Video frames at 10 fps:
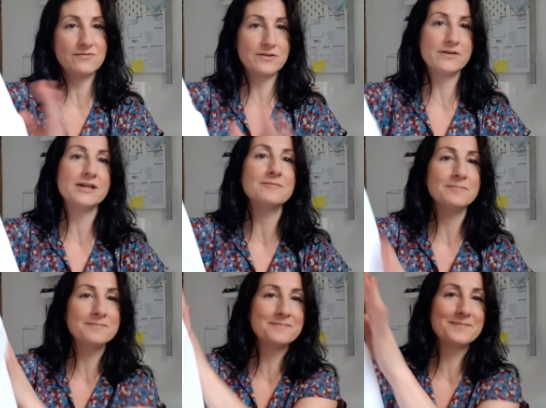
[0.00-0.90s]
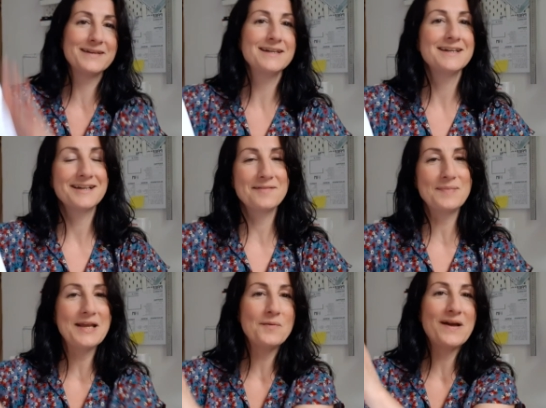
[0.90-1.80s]
of time.
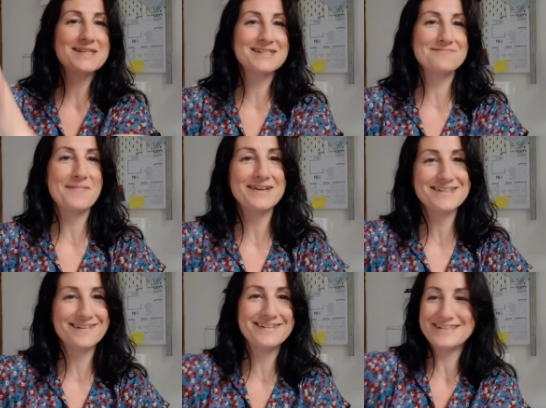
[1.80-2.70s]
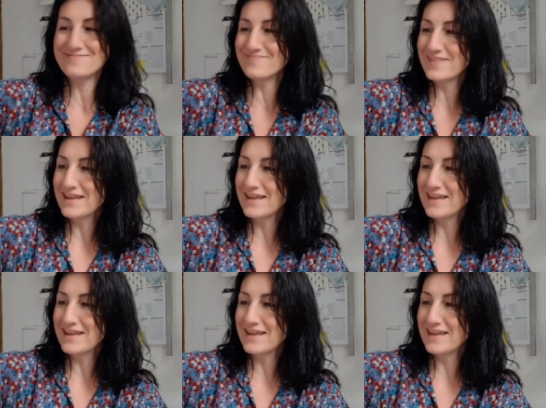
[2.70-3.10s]
Complete waste of my time.